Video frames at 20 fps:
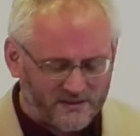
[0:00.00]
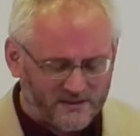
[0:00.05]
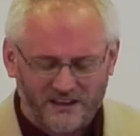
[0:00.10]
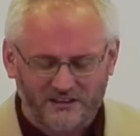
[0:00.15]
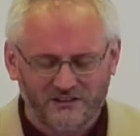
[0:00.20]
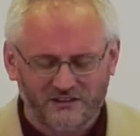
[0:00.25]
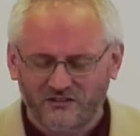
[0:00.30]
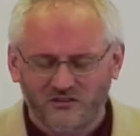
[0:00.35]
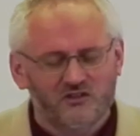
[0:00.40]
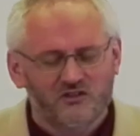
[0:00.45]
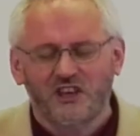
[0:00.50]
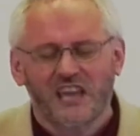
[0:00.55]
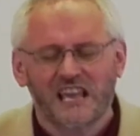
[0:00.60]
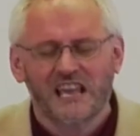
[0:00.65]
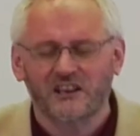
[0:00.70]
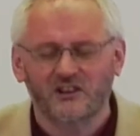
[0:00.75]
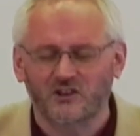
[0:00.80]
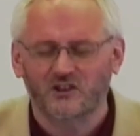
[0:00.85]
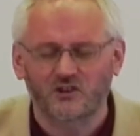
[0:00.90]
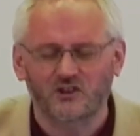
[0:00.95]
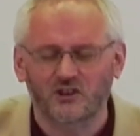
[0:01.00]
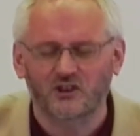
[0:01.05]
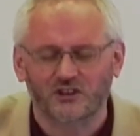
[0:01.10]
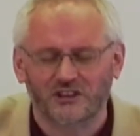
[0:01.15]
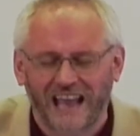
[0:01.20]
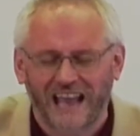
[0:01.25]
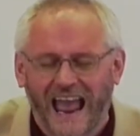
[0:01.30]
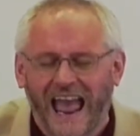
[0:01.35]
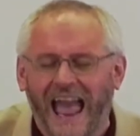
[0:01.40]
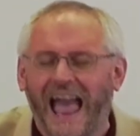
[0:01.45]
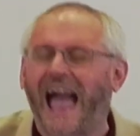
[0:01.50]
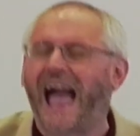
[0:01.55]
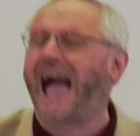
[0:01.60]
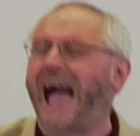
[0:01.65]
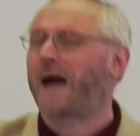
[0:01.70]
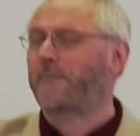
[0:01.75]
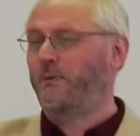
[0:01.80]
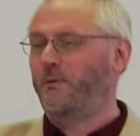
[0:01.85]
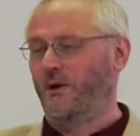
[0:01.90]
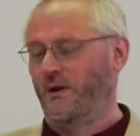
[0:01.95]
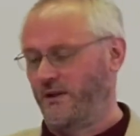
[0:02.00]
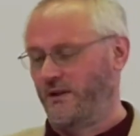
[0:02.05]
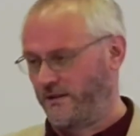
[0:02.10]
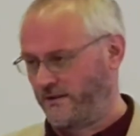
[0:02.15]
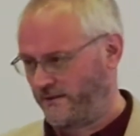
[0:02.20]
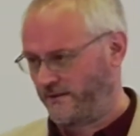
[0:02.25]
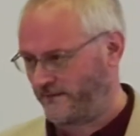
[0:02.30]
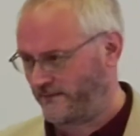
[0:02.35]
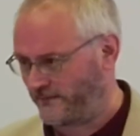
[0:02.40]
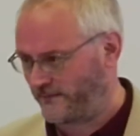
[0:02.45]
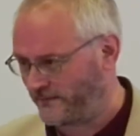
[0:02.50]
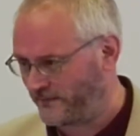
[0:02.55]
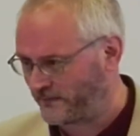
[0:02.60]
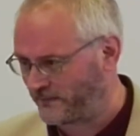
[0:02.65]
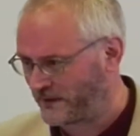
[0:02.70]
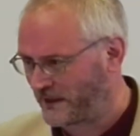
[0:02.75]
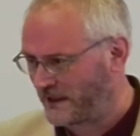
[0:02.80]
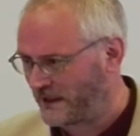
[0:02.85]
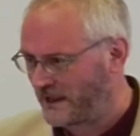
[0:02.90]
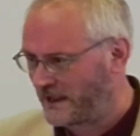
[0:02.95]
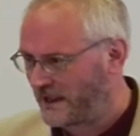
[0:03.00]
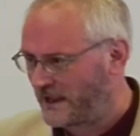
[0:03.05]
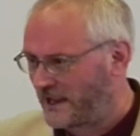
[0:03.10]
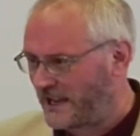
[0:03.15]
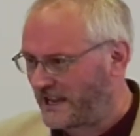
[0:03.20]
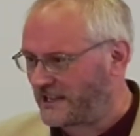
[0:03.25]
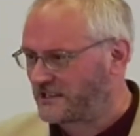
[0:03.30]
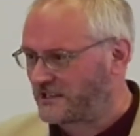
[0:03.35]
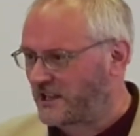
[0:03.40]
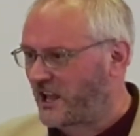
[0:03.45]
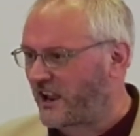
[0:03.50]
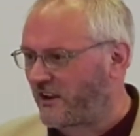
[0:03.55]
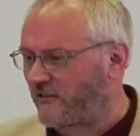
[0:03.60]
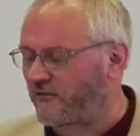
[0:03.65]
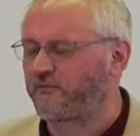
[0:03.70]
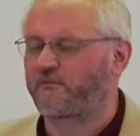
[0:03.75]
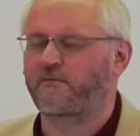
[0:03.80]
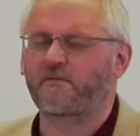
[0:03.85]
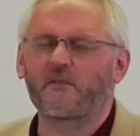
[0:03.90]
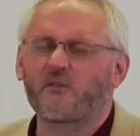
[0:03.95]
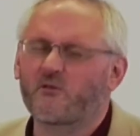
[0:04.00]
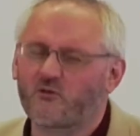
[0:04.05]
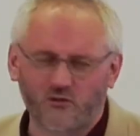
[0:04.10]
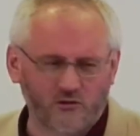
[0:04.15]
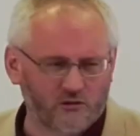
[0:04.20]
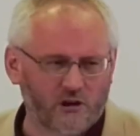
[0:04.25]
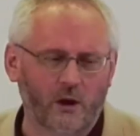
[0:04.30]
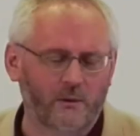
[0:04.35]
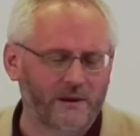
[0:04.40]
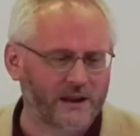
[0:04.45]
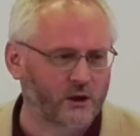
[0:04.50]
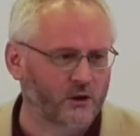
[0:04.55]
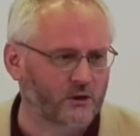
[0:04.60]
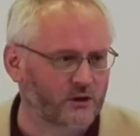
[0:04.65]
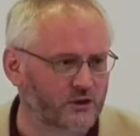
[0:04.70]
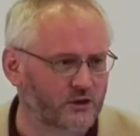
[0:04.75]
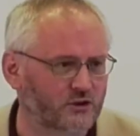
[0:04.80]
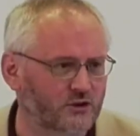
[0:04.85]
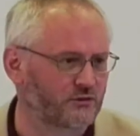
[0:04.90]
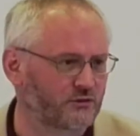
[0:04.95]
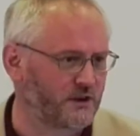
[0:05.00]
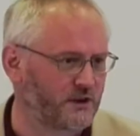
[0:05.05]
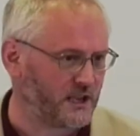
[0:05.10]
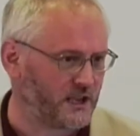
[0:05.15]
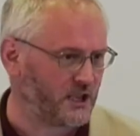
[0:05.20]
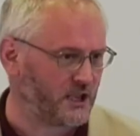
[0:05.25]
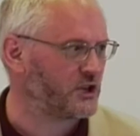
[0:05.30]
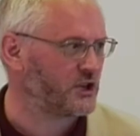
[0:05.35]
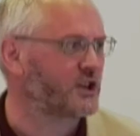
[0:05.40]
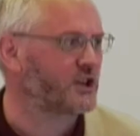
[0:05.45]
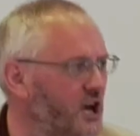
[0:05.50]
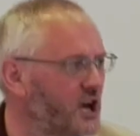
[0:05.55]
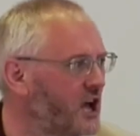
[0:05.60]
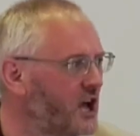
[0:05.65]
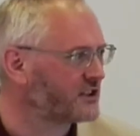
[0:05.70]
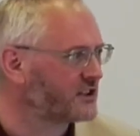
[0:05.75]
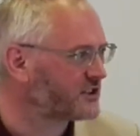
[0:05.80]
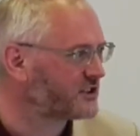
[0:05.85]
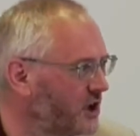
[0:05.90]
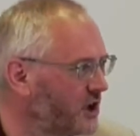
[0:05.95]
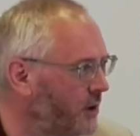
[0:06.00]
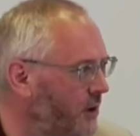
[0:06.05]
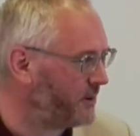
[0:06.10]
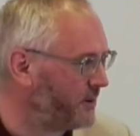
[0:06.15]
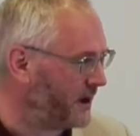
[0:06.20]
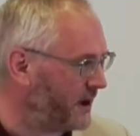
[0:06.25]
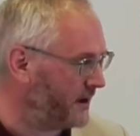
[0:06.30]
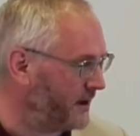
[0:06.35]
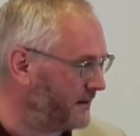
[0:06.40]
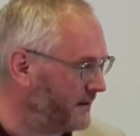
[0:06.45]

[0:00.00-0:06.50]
there's things just happen it's like fruit growing on a tree. You can't stop it.